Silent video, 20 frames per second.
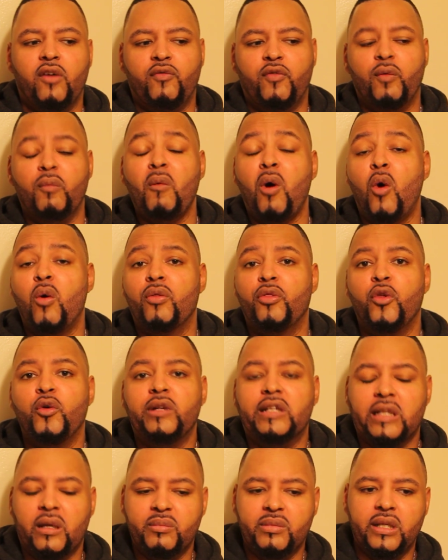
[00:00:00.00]
from going through
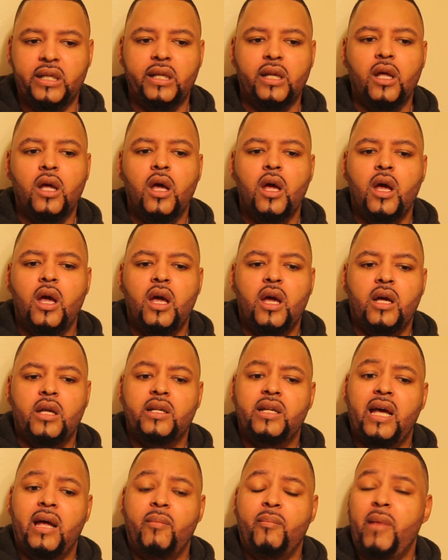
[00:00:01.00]
something,
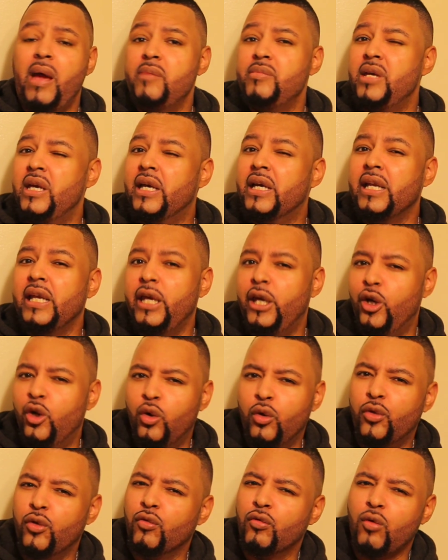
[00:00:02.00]
that maybe it can
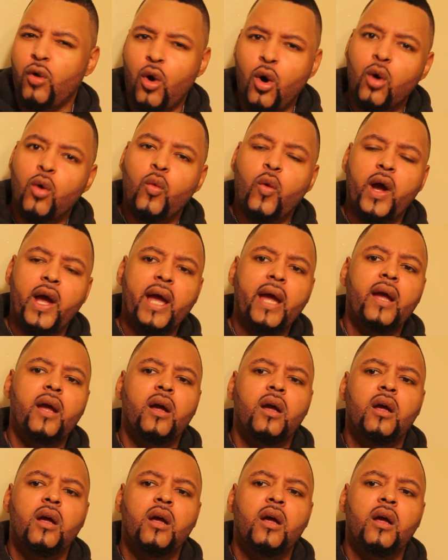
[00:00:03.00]
heal the wrong way?